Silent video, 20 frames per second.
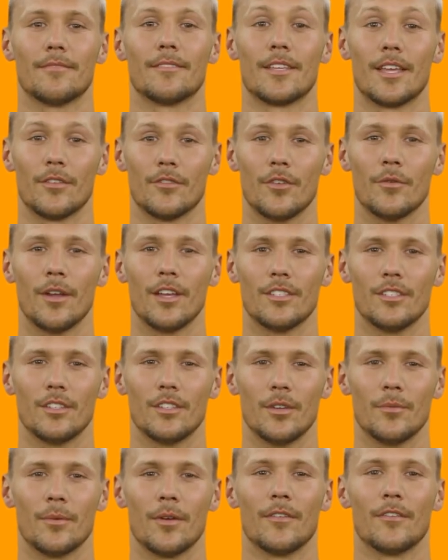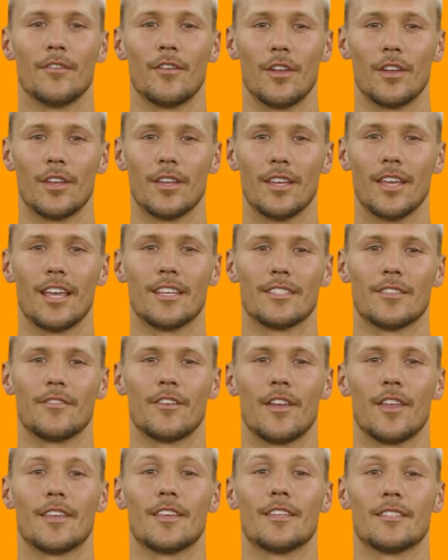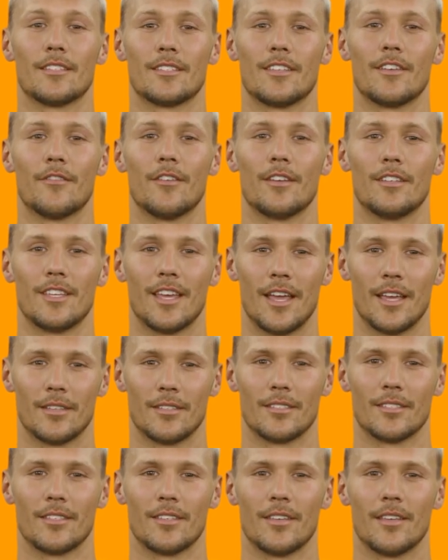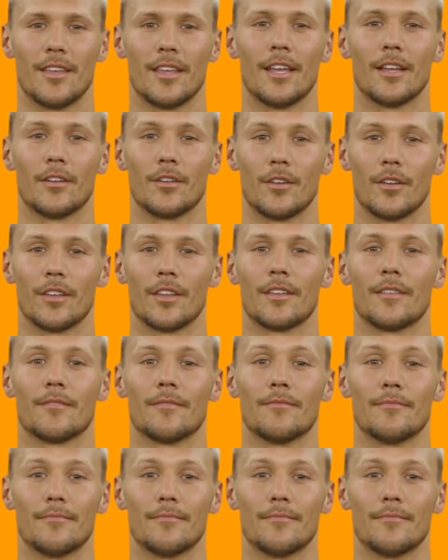Information can be further classified into different types, including